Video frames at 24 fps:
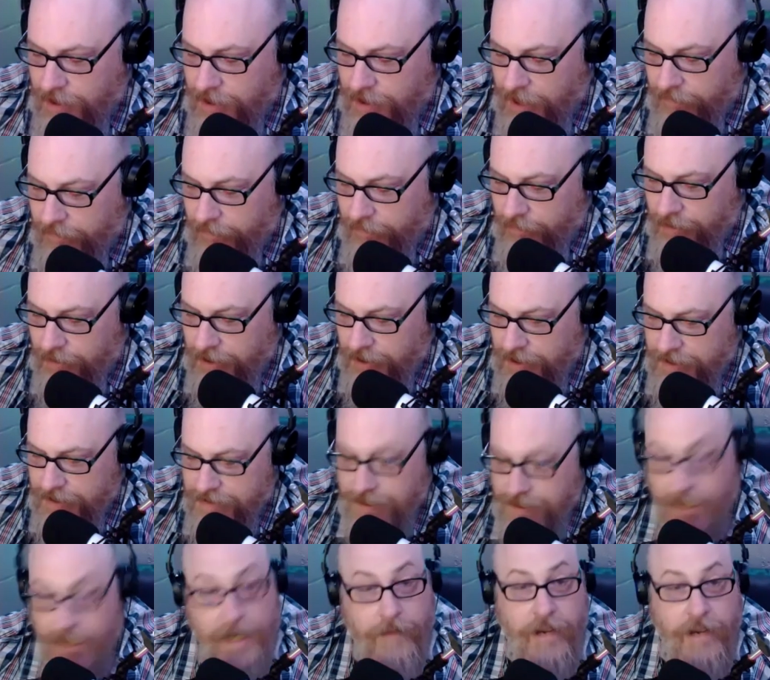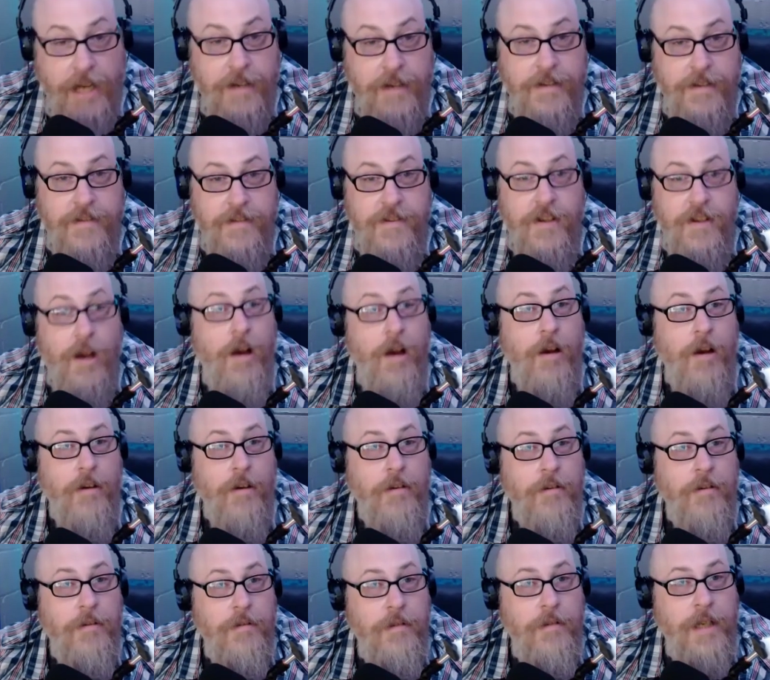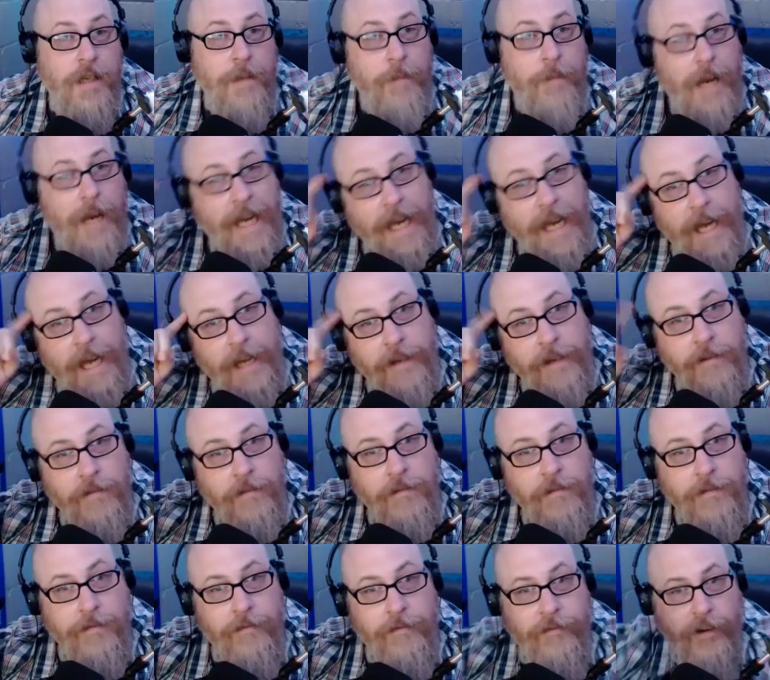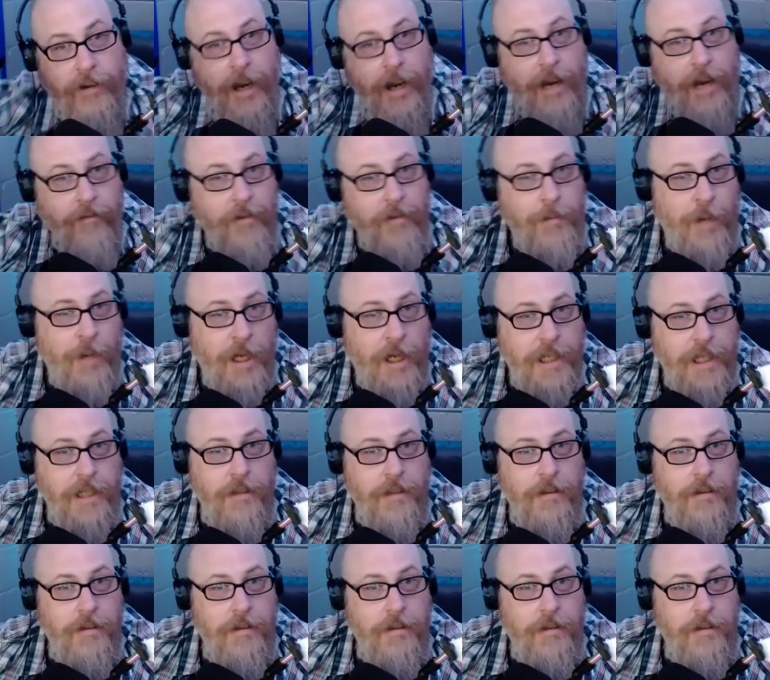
everyone he's like, I've got a song in my head for everybody.